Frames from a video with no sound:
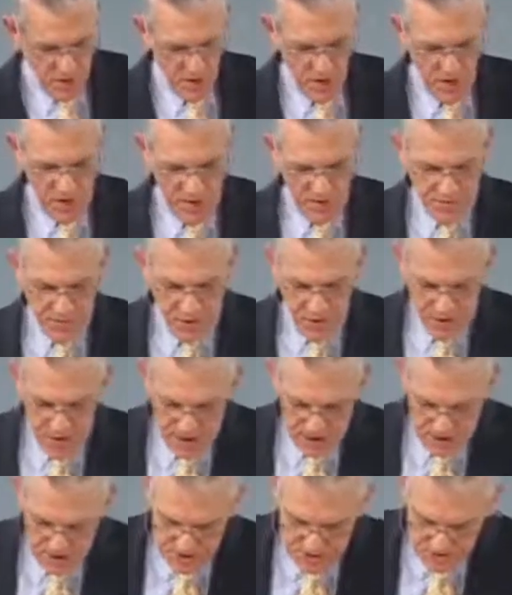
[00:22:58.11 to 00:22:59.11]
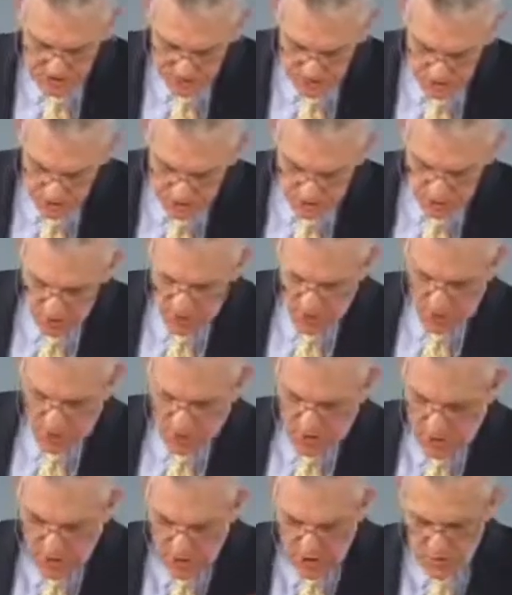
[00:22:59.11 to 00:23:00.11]
have a creationist view,
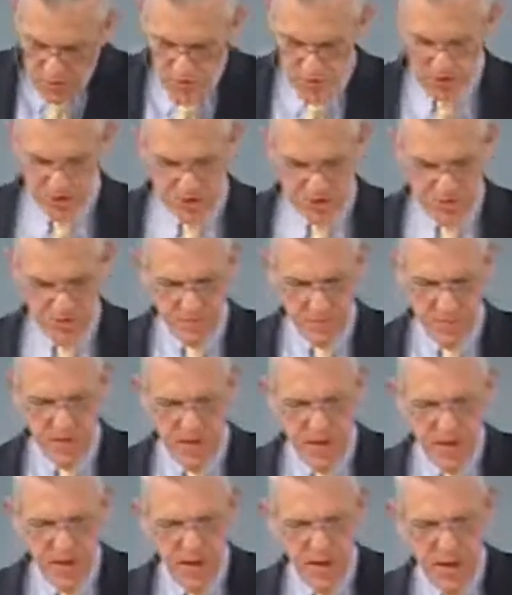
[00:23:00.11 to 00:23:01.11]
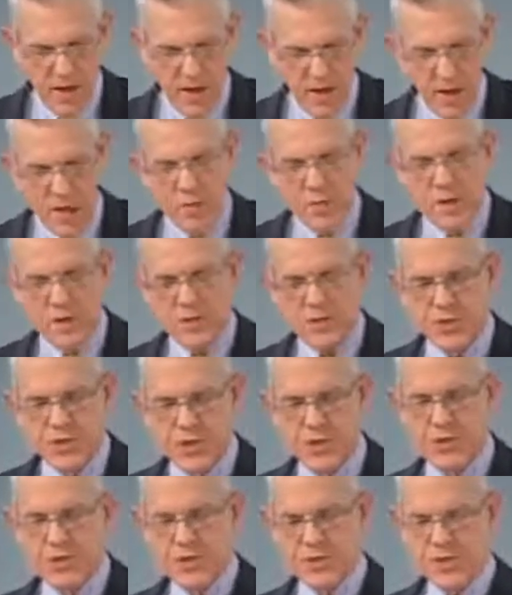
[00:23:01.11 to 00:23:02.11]
you can worship. And then what does
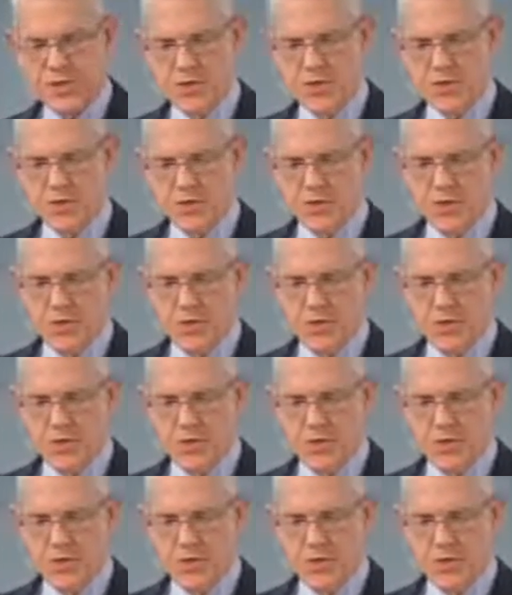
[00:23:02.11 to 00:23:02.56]
Jesus do